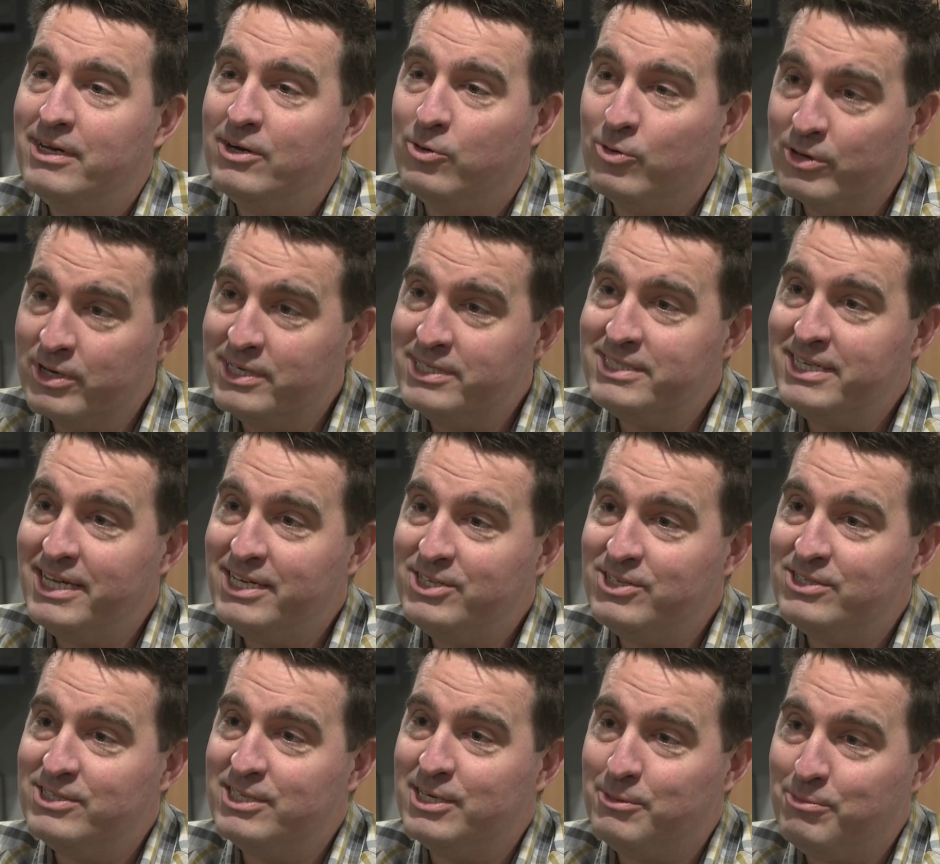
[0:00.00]

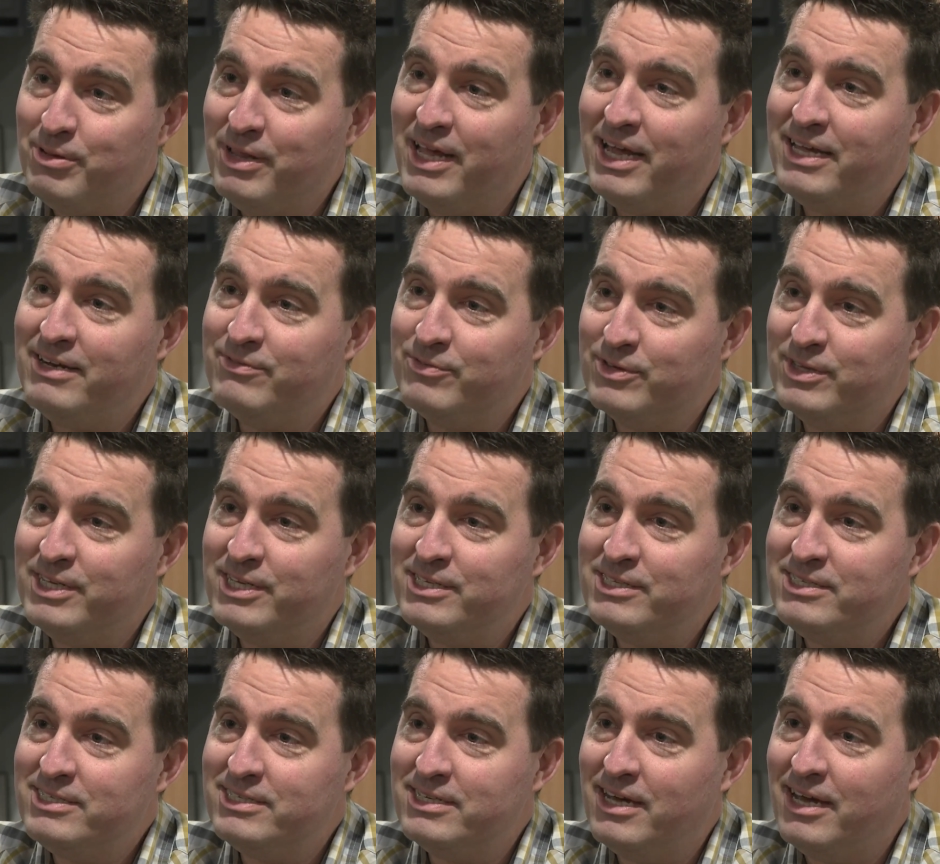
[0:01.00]
organizations that applied for
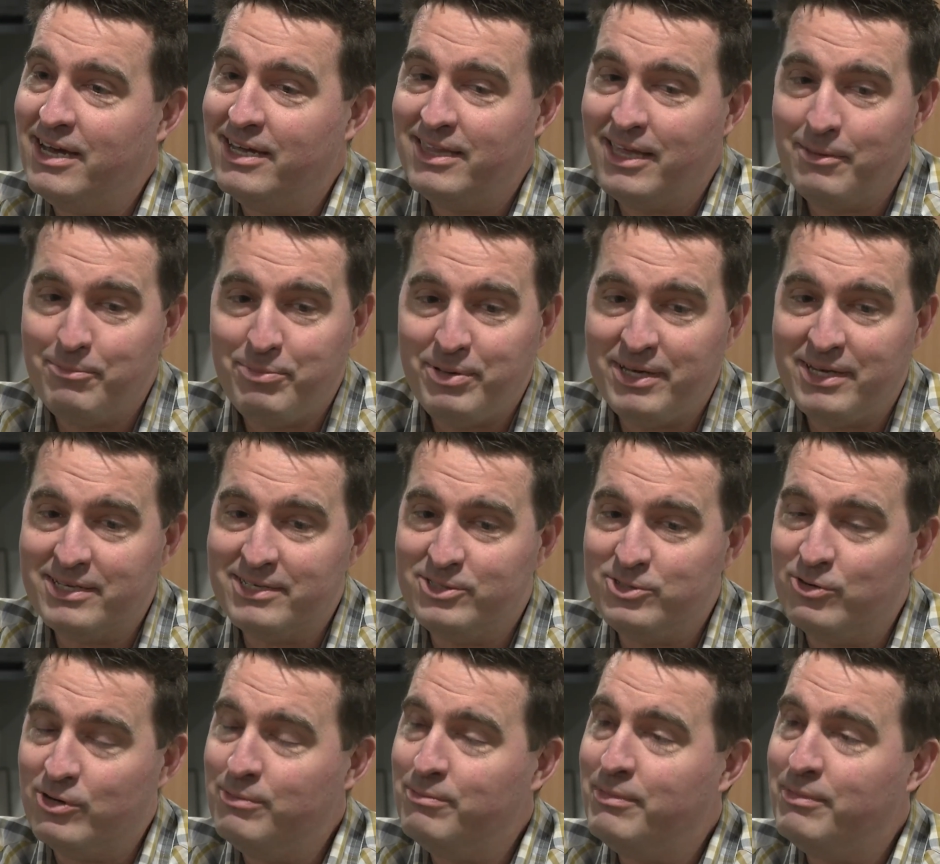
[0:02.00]
this, uh, they picked Joy